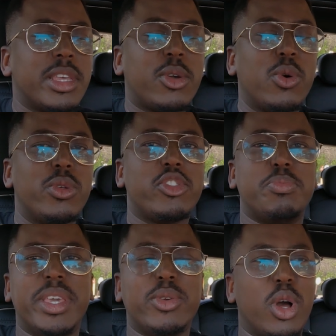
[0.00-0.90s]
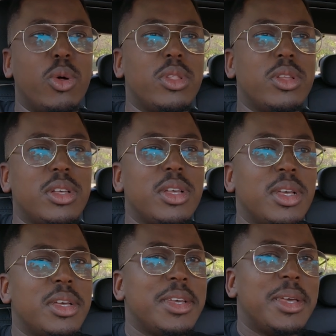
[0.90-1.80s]
call this B-roll.
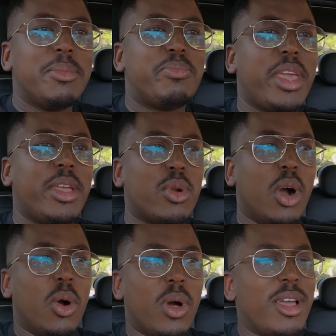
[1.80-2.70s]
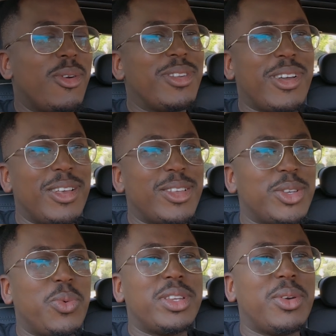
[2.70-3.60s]
B-roll. I actually
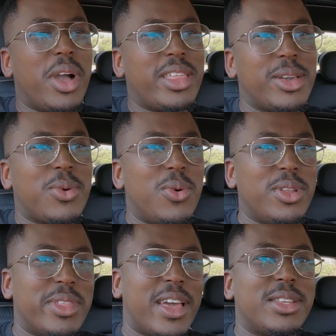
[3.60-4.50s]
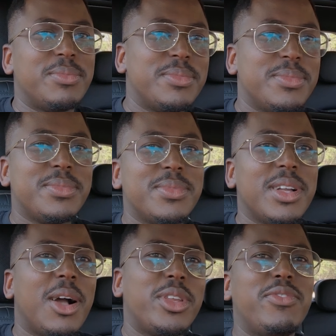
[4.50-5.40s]
wonder why they call it that.
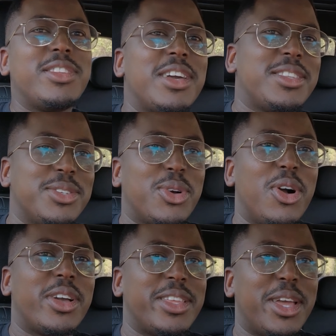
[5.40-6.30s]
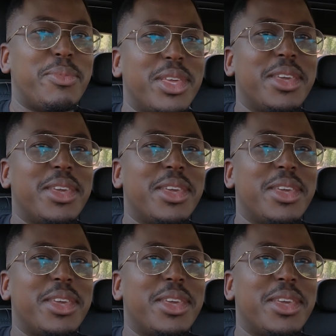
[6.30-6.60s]
I wonder if these guys in the car can hear me.